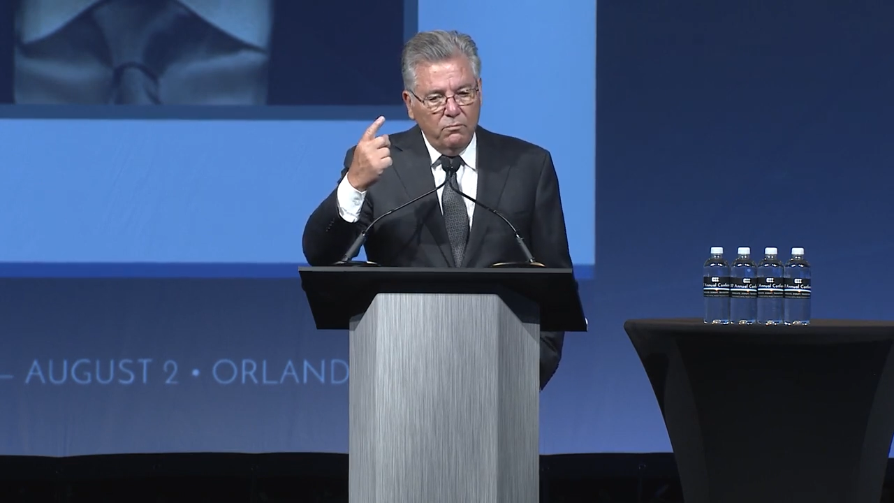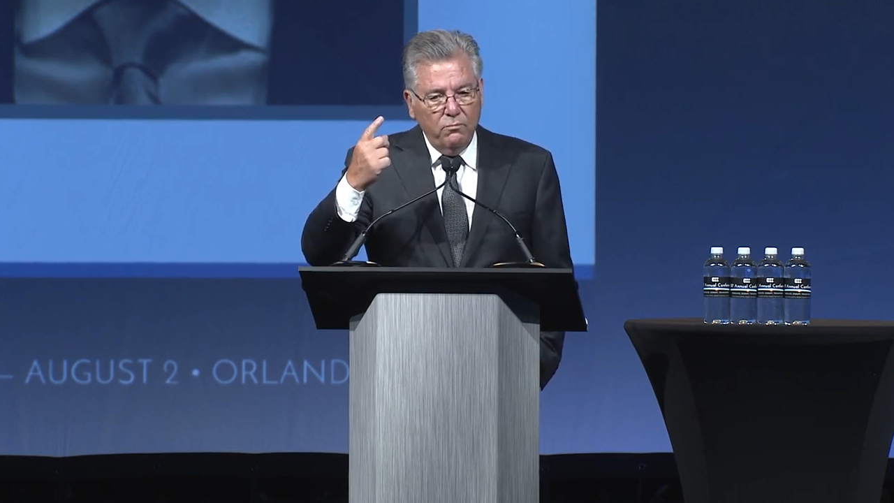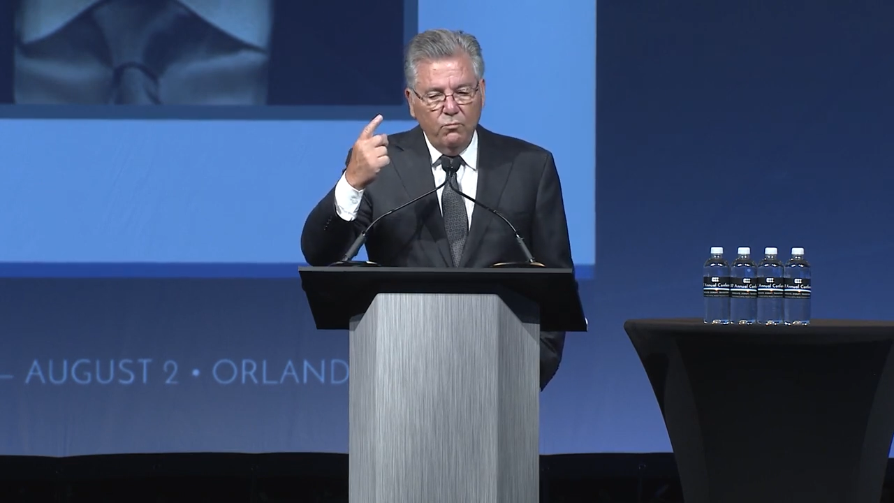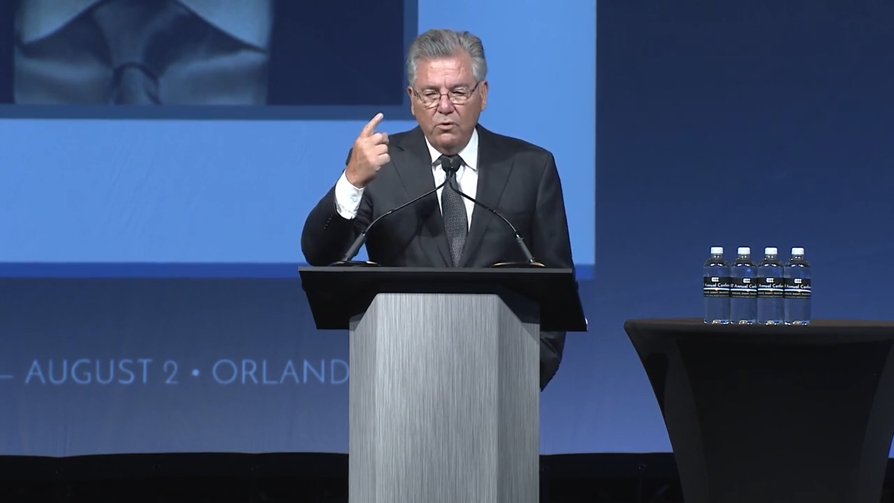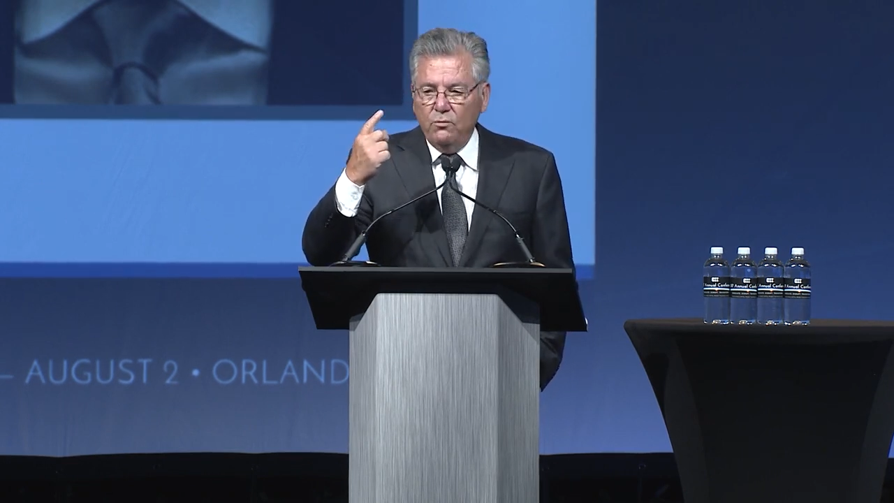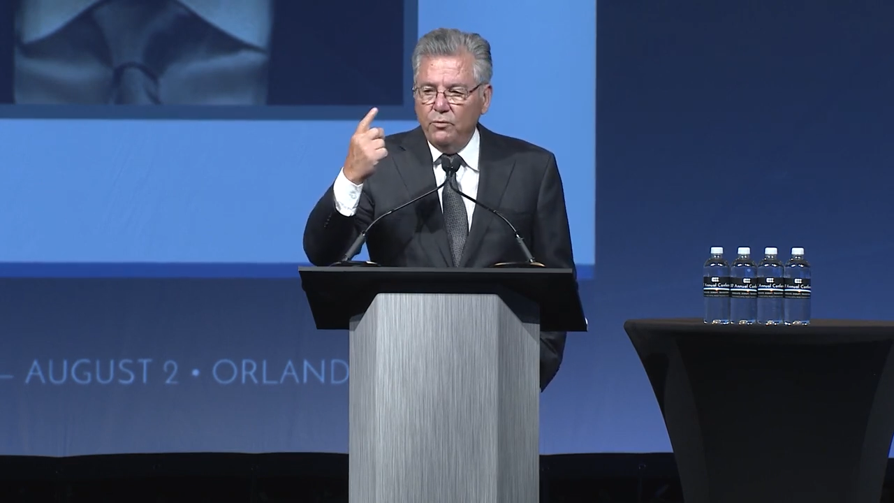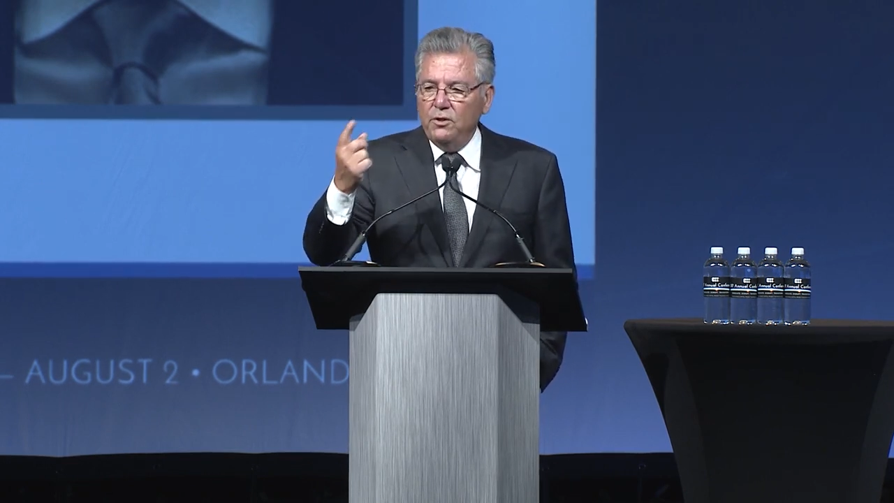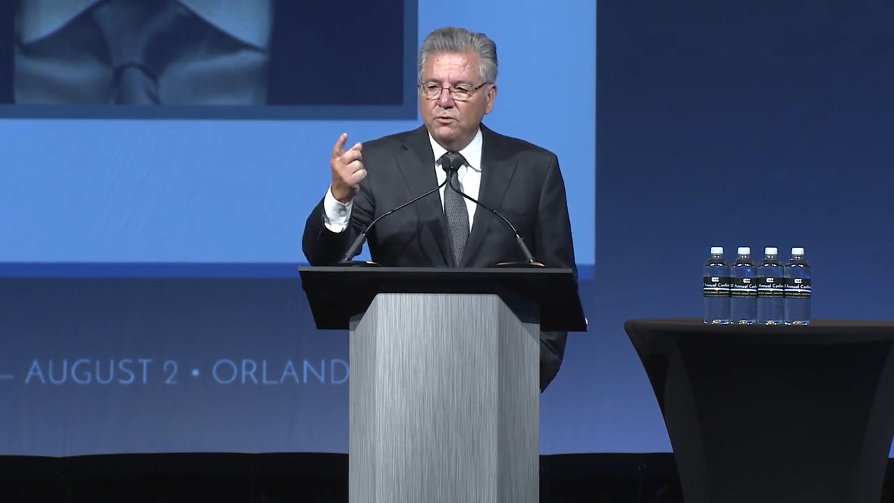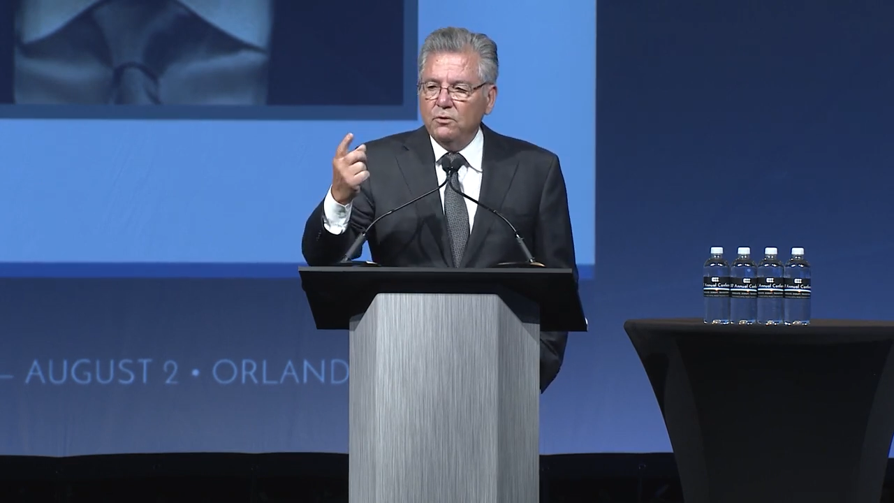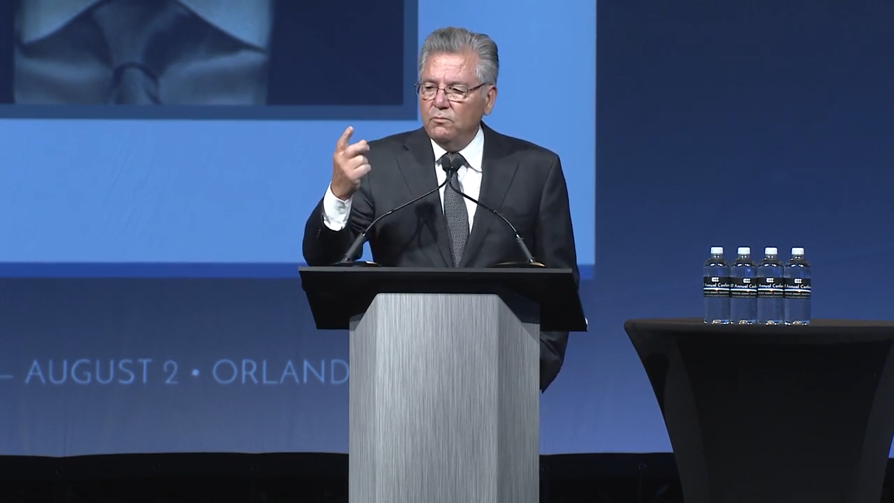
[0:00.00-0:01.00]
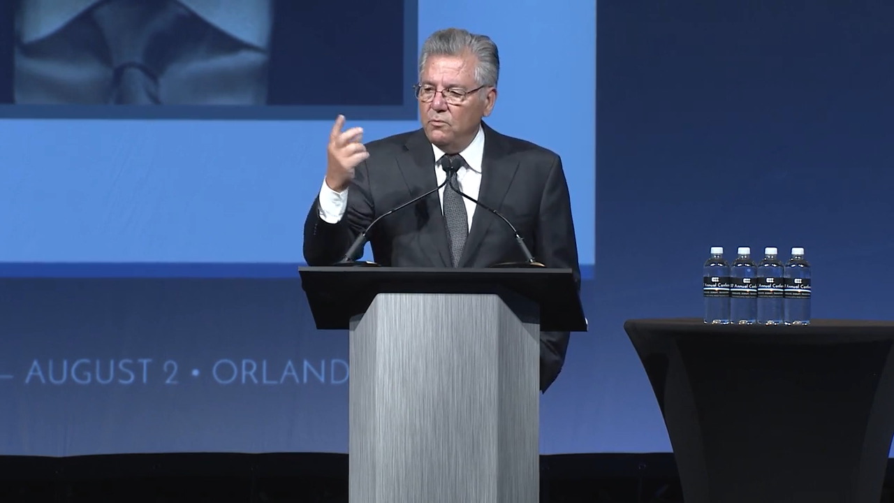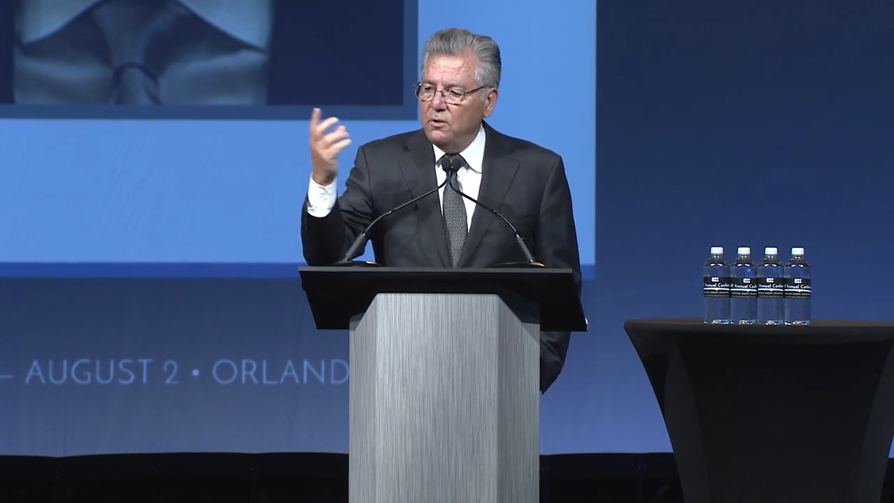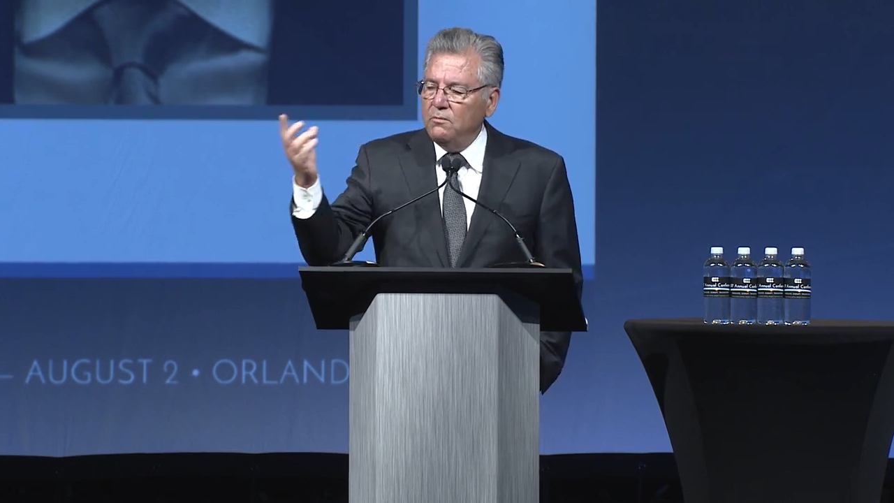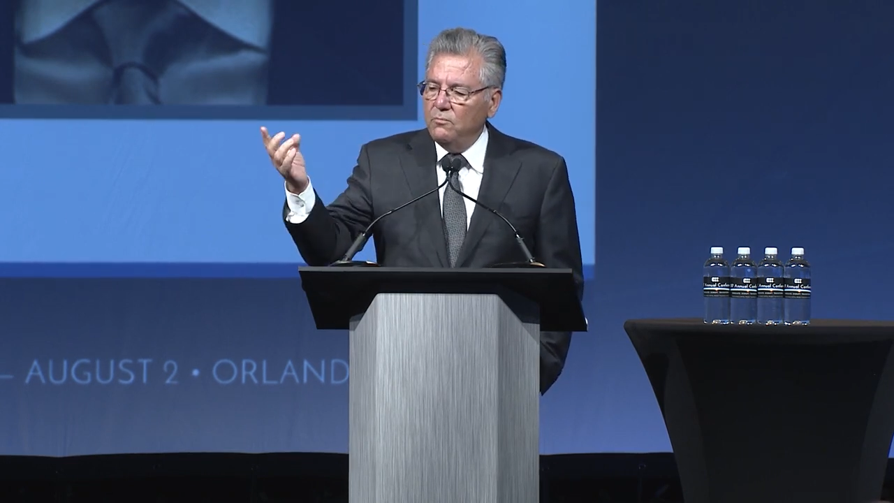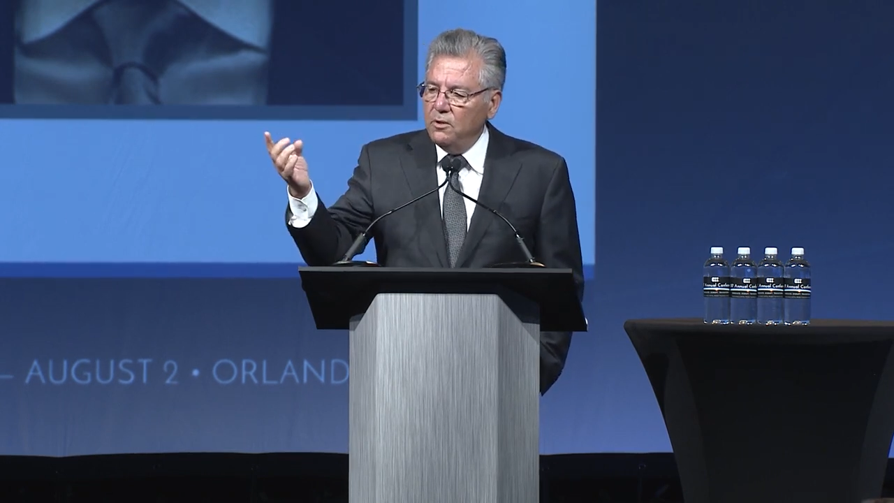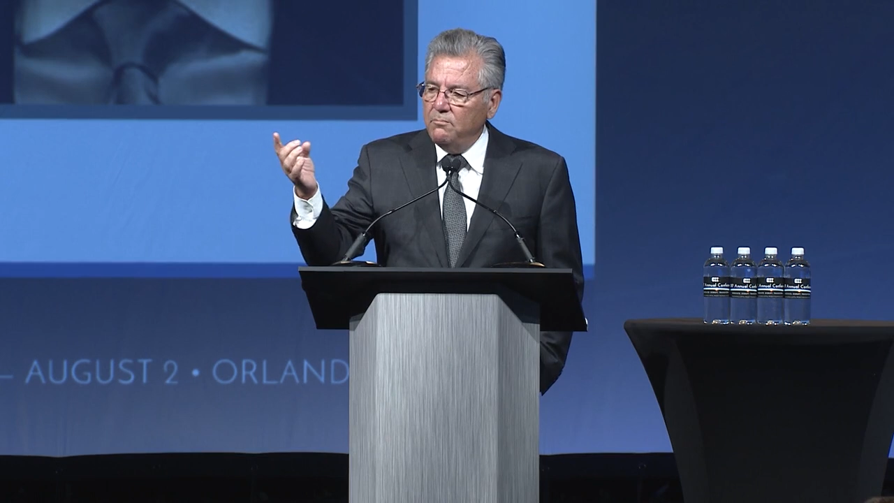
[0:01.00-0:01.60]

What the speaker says: research, one